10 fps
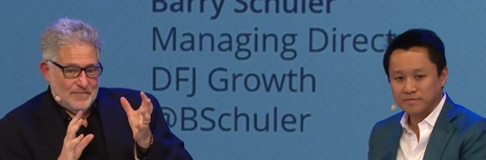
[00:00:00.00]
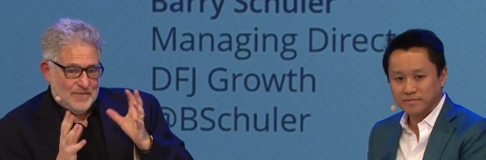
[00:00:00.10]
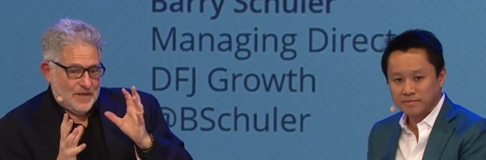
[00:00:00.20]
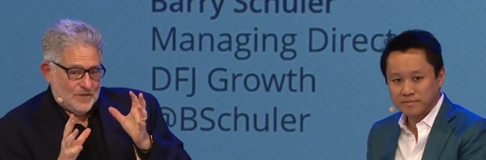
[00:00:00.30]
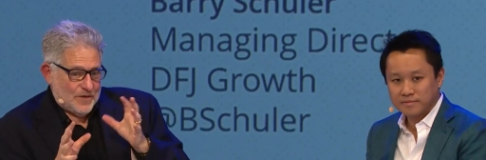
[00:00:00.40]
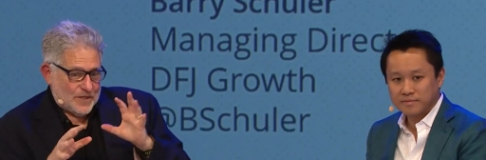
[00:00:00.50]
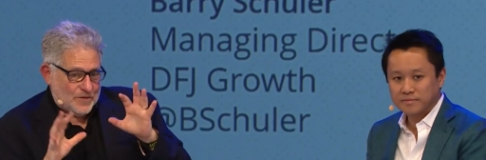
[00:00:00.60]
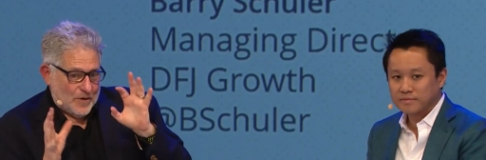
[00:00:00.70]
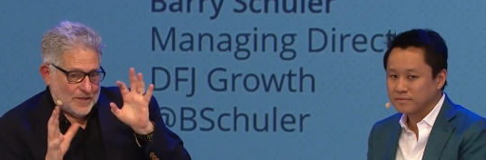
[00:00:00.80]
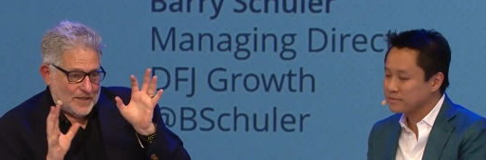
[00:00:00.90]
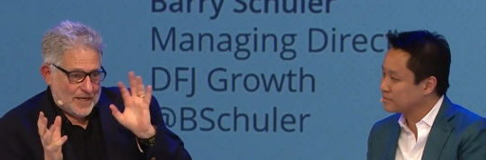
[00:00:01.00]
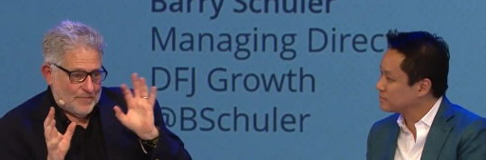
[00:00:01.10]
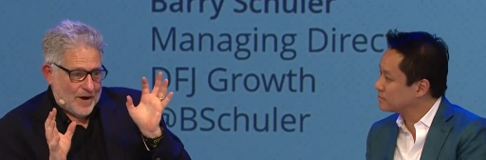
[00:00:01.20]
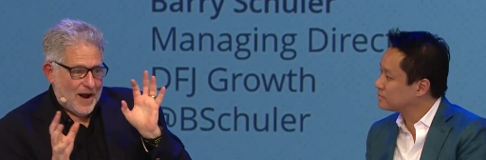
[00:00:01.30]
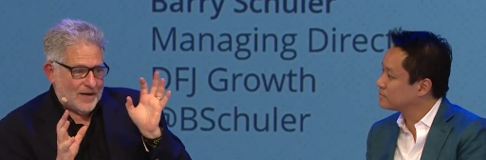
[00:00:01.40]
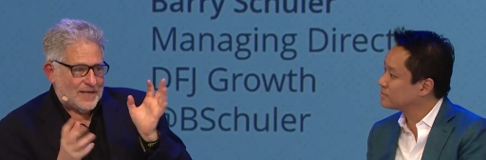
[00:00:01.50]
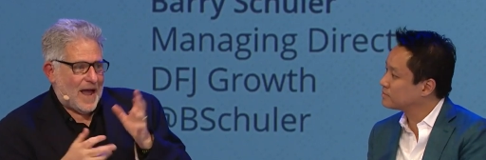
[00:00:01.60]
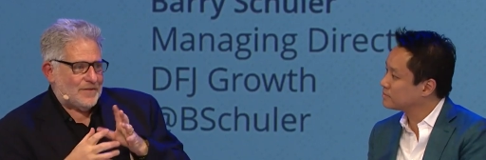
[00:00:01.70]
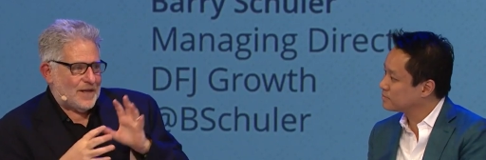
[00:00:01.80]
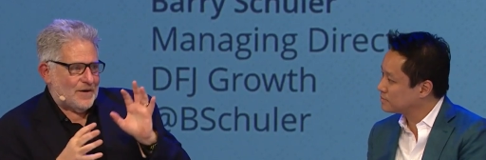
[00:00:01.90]
Speaker 1: because we just want to see a product
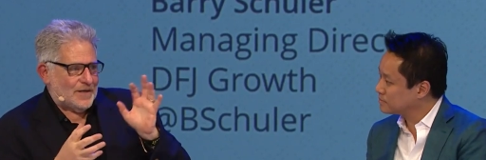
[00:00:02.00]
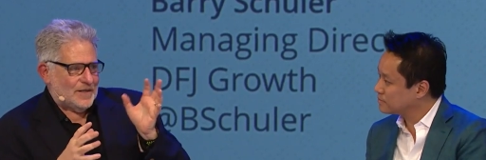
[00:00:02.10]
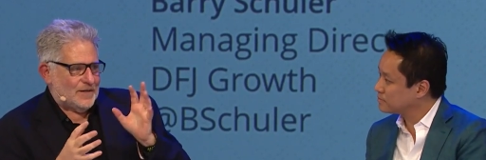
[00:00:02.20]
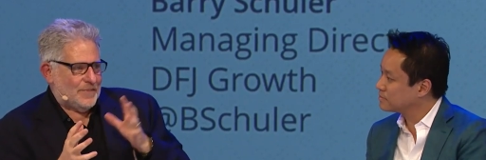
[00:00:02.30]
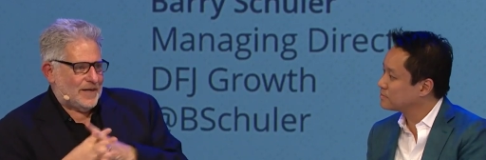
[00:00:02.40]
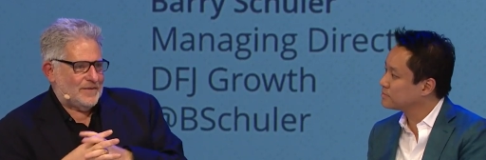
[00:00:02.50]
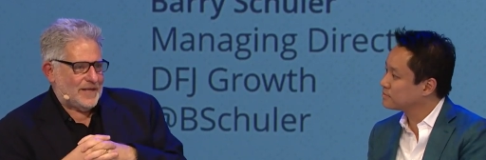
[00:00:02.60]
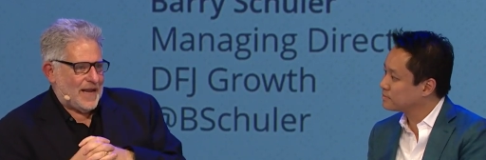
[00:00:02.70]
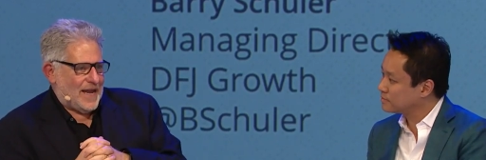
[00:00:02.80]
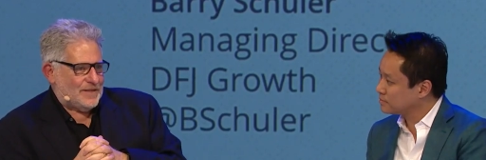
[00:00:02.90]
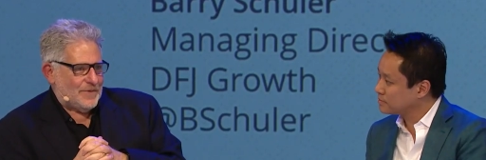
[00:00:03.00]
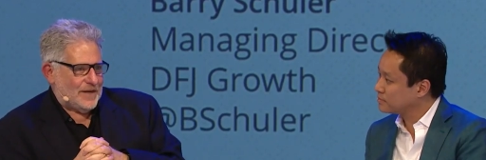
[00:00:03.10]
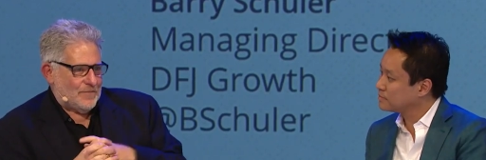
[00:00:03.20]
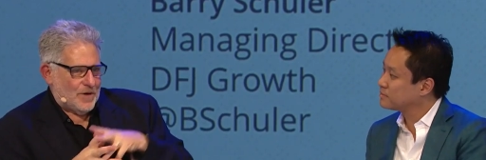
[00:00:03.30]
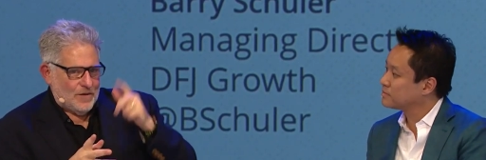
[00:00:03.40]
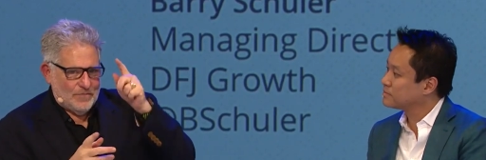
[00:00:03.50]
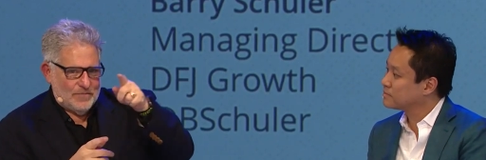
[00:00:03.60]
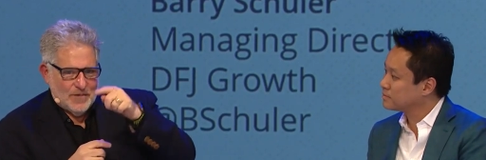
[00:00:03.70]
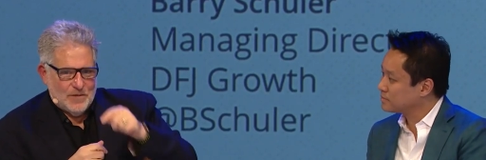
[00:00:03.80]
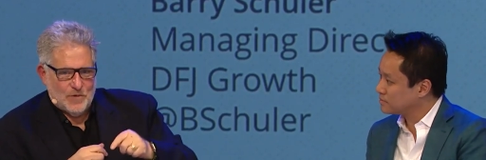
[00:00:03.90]
out there and a little bit of engagement and we'll,
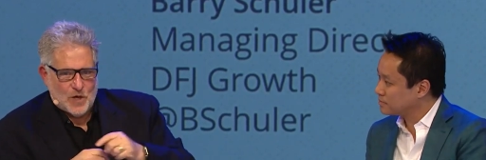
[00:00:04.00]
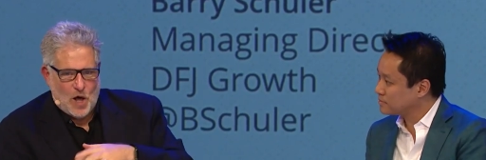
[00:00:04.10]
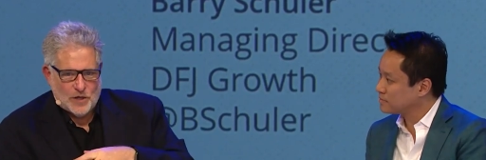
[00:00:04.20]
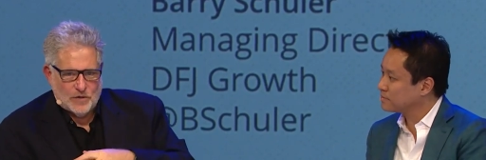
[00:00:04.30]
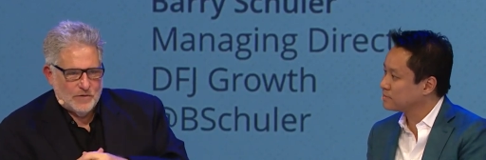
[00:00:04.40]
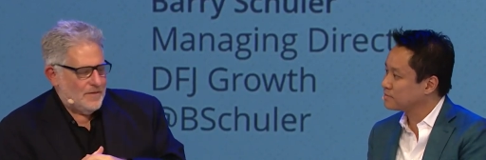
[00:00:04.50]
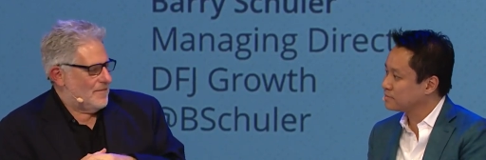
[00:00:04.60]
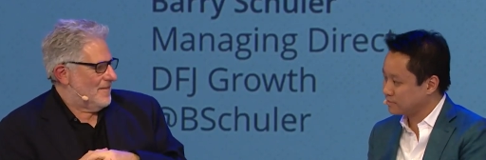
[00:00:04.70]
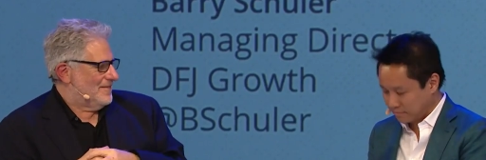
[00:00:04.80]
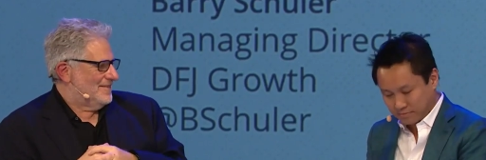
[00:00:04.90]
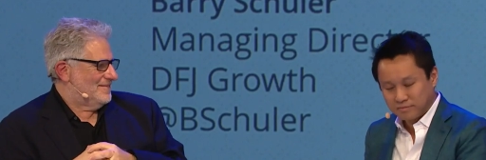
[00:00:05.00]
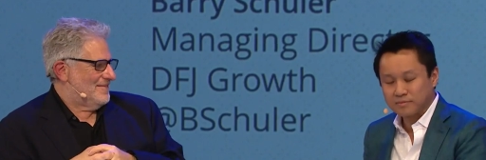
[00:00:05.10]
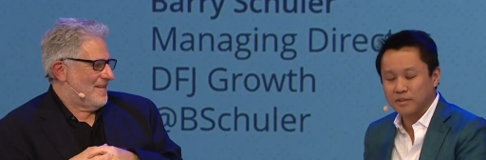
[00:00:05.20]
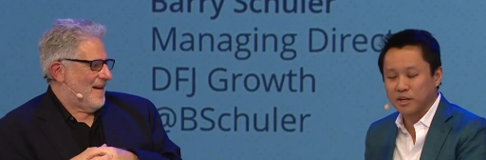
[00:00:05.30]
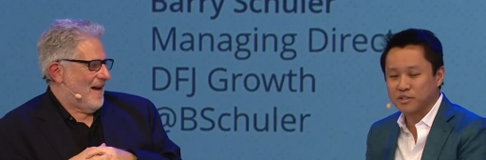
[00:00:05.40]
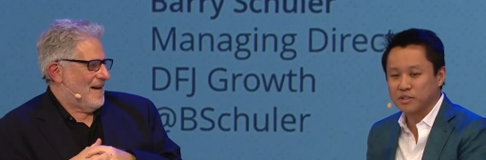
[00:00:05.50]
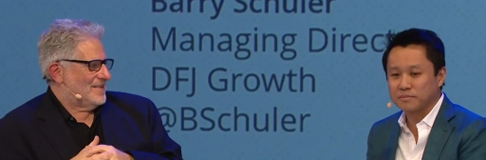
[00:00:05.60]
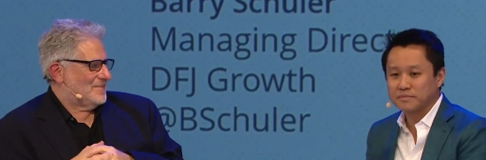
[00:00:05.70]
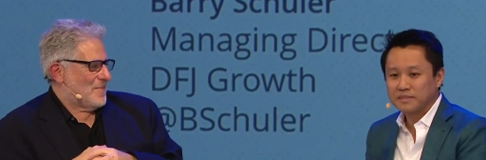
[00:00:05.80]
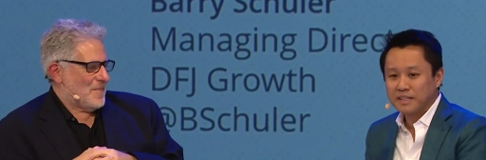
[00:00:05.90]
we'll call you.
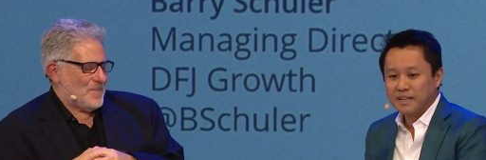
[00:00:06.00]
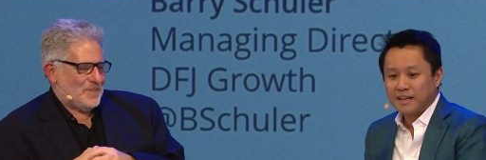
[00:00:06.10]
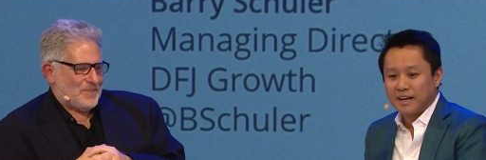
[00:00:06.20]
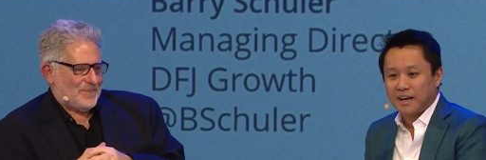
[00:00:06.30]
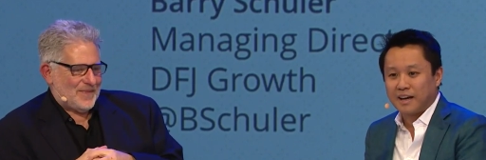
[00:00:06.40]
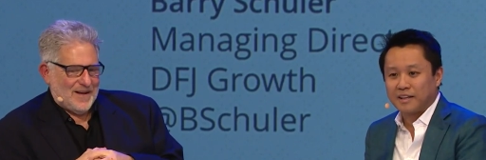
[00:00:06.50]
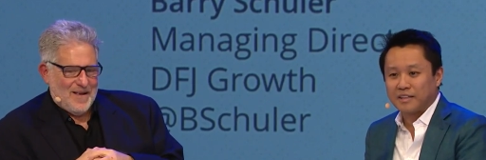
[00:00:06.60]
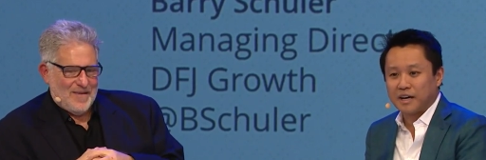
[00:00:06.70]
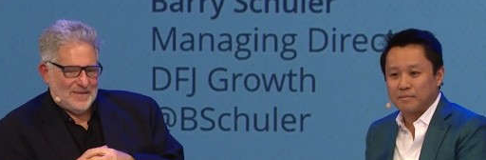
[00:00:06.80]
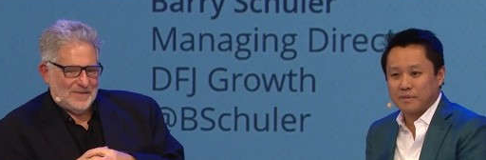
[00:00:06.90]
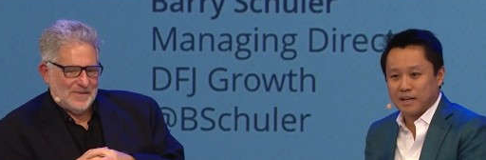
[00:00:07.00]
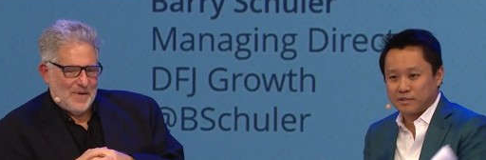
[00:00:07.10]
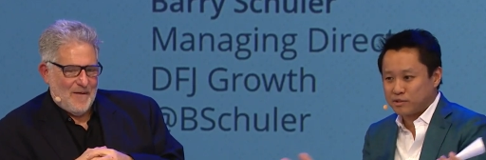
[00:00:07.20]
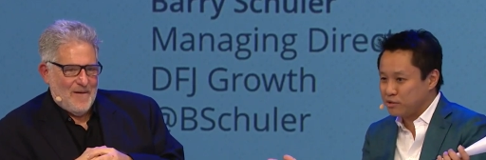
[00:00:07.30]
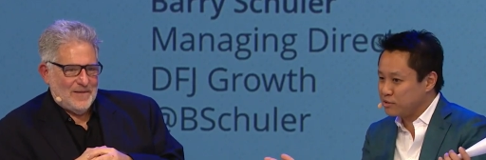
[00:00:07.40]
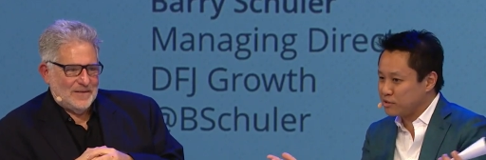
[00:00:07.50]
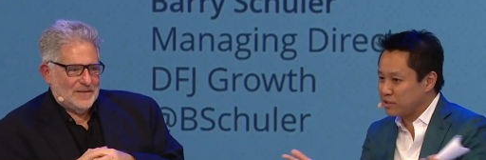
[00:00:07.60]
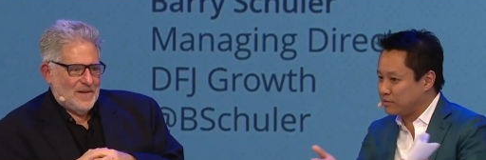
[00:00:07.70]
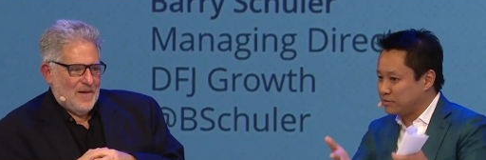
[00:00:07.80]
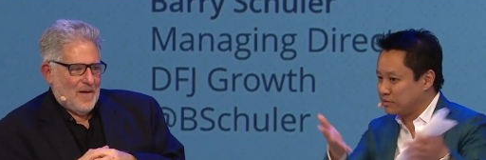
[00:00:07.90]
Speaker 2: Awesome. And um, as students
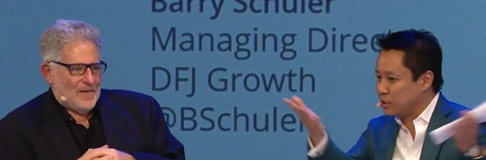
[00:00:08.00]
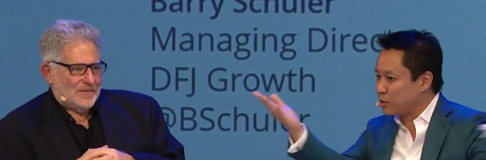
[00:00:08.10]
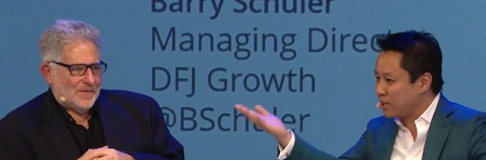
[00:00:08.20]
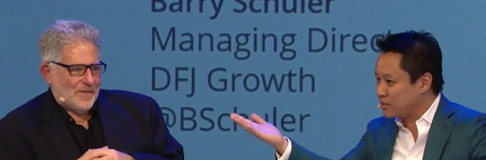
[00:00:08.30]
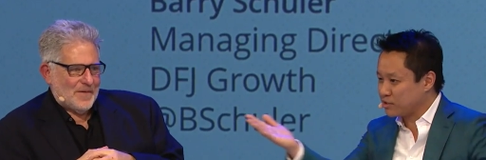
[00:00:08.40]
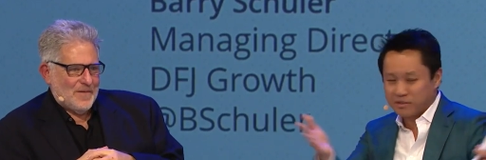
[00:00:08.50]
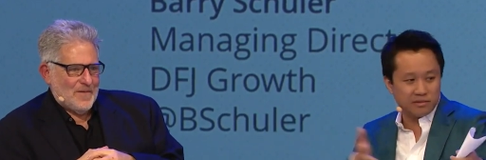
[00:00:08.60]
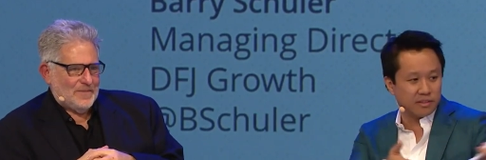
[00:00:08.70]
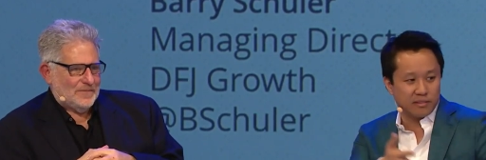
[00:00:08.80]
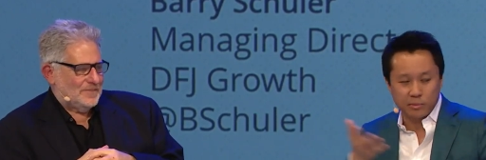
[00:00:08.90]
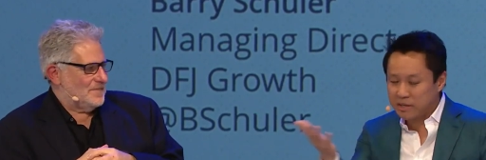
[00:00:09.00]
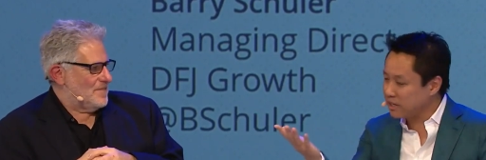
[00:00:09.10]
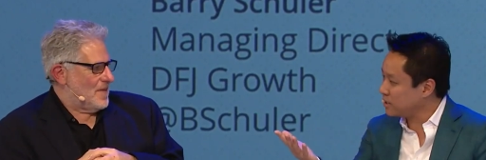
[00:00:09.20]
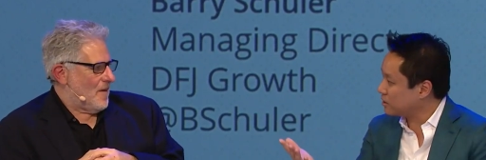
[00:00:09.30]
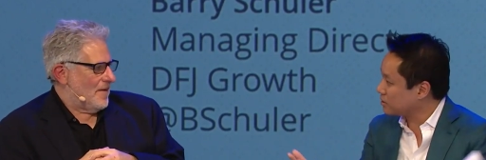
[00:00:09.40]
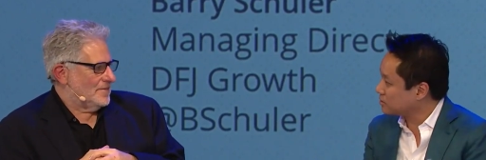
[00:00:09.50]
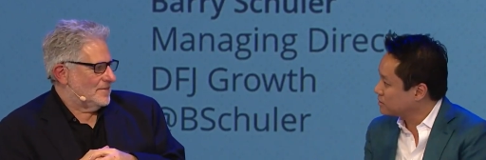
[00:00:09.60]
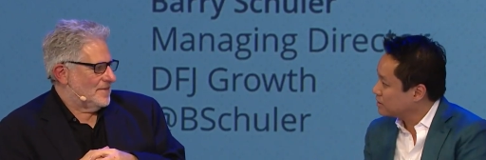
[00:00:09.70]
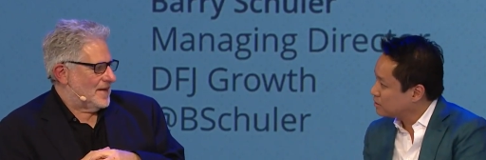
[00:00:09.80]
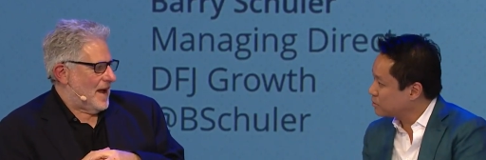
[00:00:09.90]
of location, everybody here,
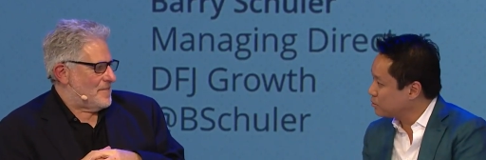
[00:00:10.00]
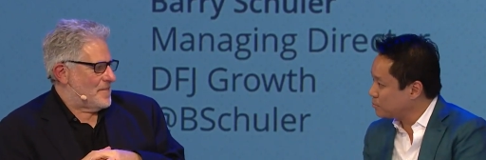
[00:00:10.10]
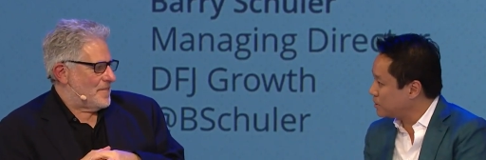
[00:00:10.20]
yeah. what would